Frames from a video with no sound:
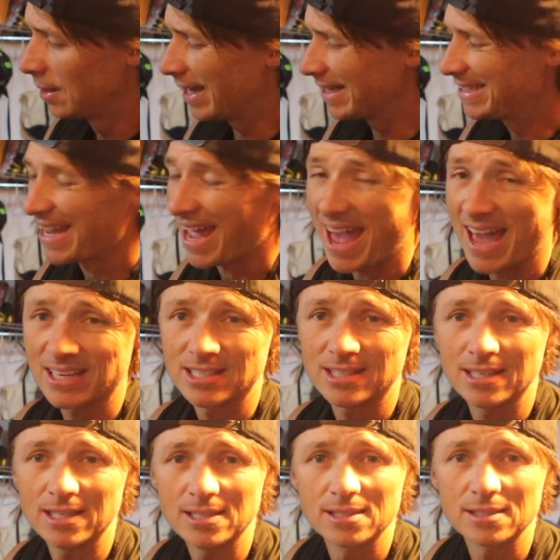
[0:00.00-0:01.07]
attached
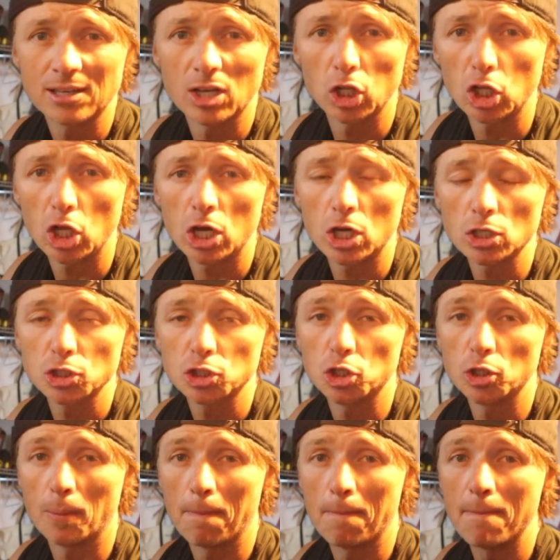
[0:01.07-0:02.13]
these claws to
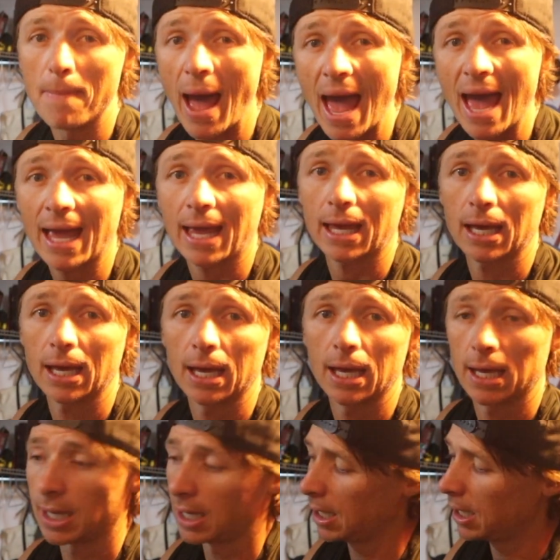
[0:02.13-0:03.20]
the back,
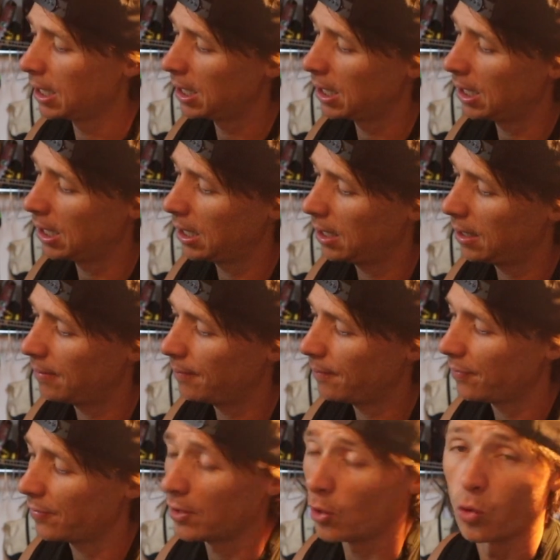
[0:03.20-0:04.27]

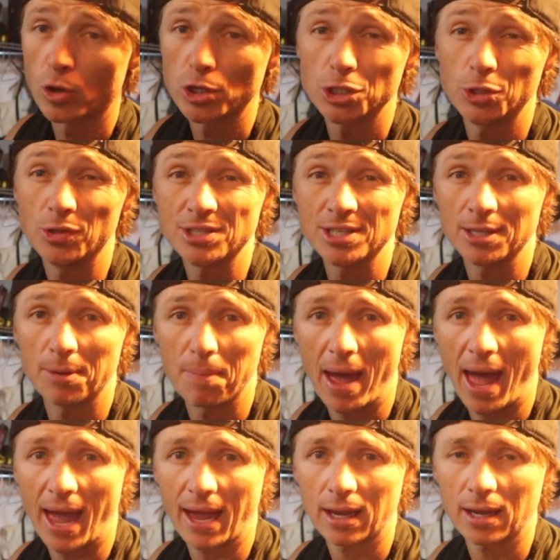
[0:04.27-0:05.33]
the horseshoe that's in the
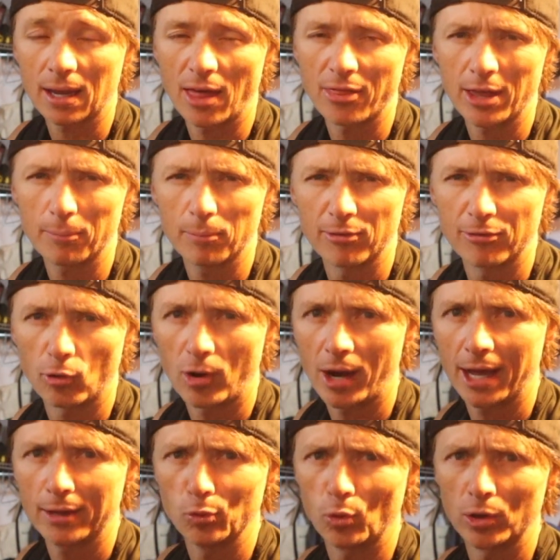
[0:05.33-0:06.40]
back. I think before I
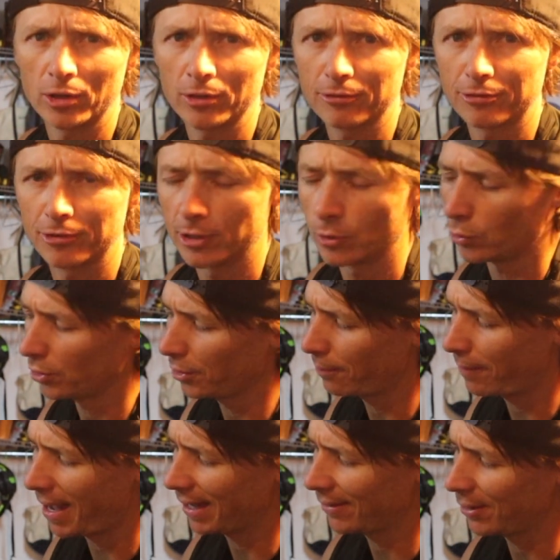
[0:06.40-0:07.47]
had one on the front, one on the
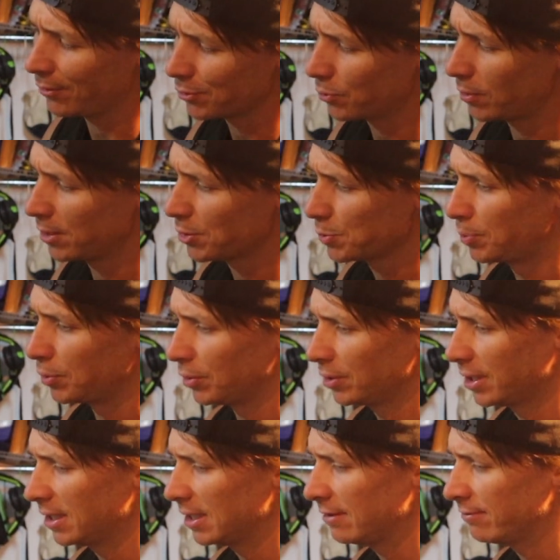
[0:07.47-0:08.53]
back, and that was why I was pulling
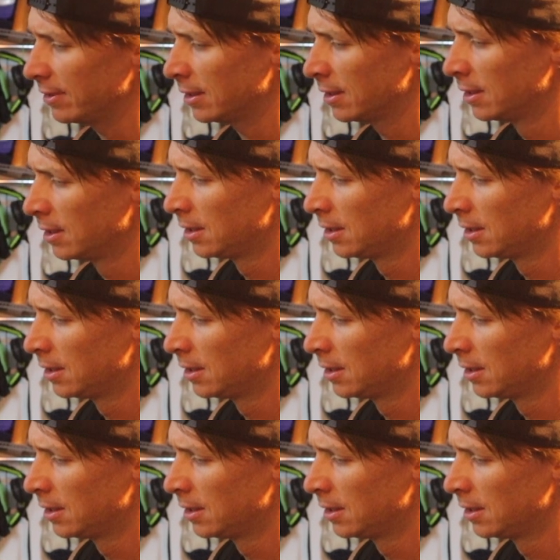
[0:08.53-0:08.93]
uneven.